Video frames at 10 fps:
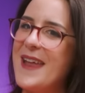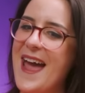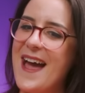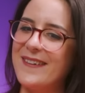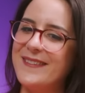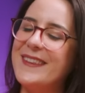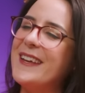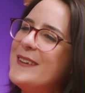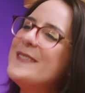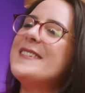now that
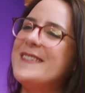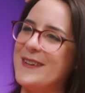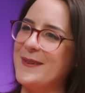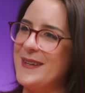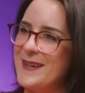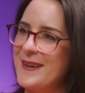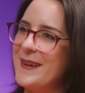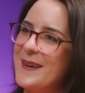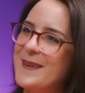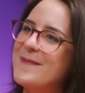you didn't know a year
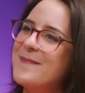ago?